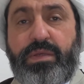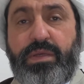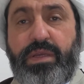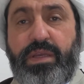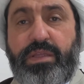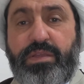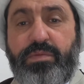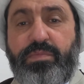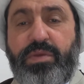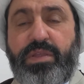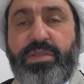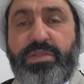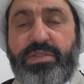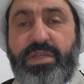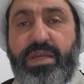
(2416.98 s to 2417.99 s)
it
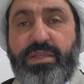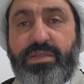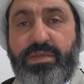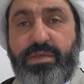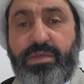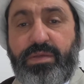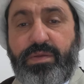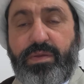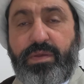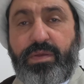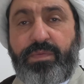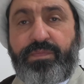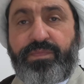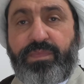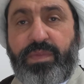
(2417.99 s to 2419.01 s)
means that
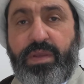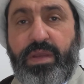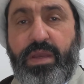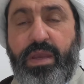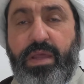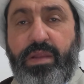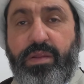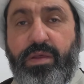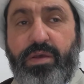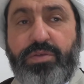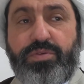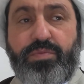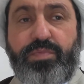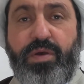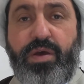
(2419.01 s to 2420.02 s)
Allah
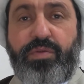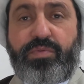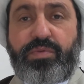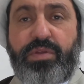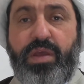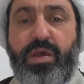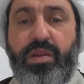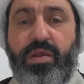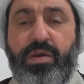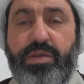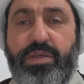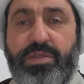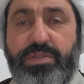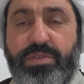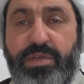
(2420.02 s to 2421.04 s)
subhanahu wa ta'ala
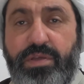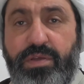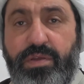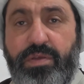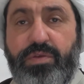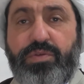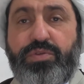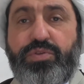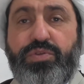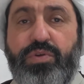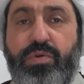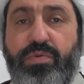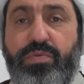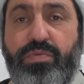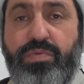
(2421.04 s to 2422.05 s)
is
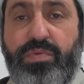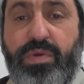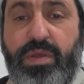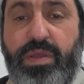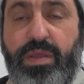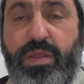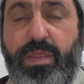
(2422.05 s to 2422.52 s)
so